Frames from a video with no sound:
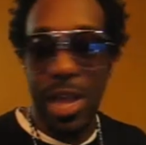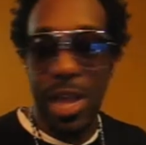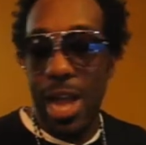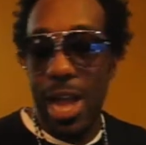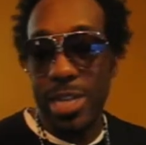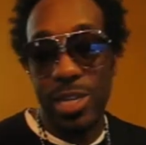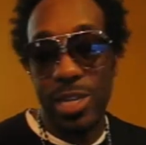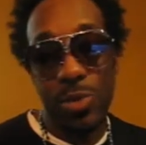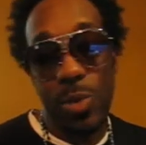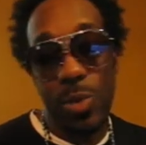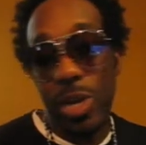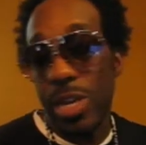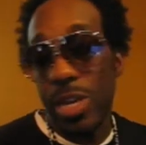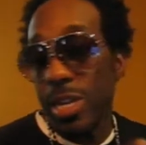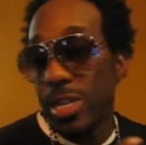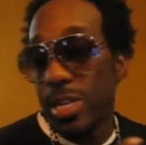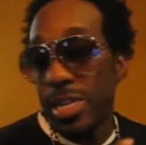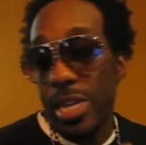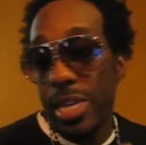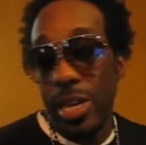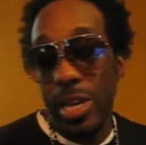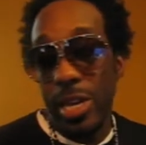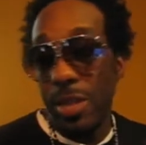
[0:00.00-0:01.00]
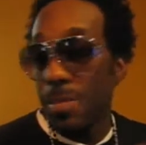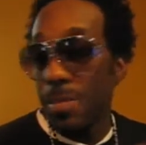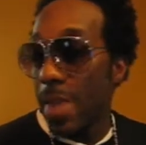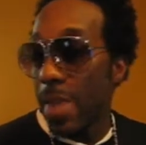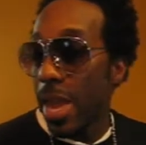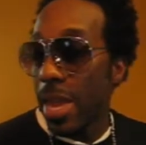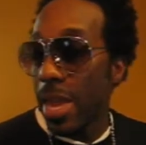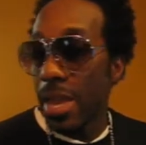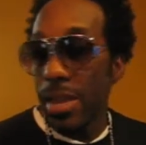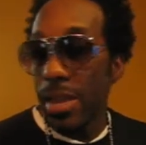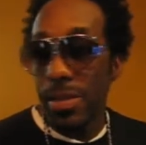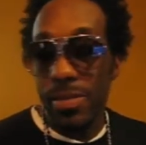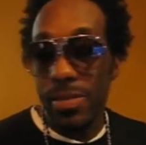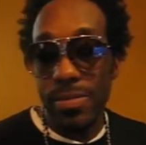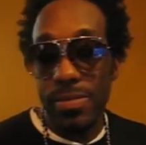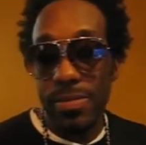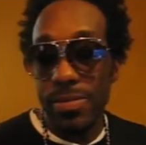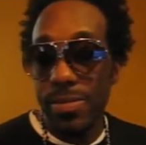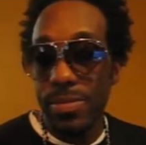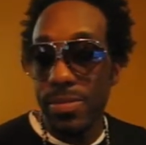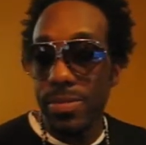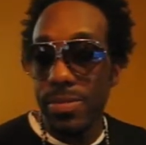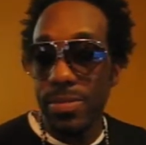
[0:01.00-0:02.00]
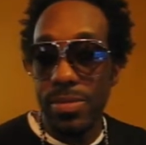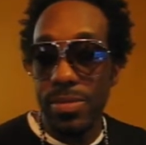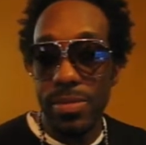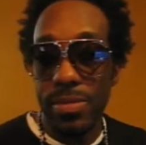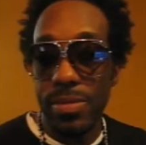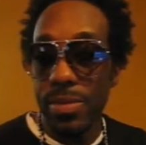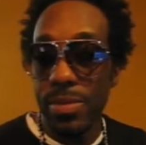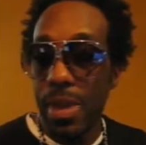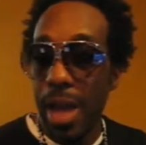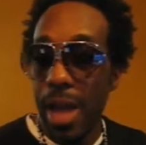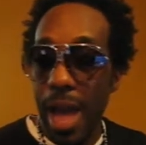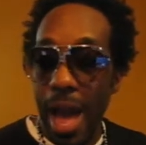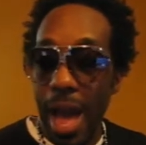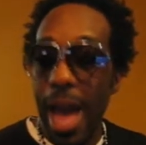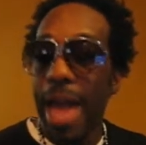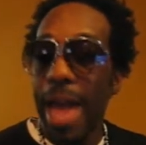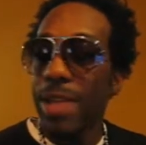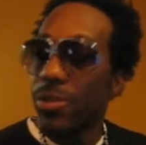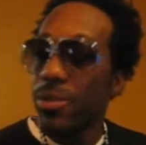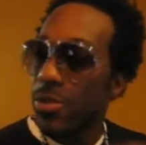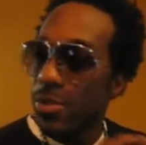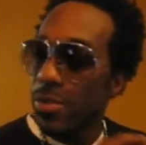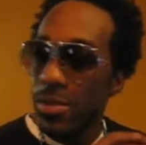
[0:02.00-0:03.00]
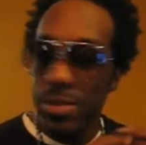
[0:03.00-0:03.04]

I just want to continue to make hot,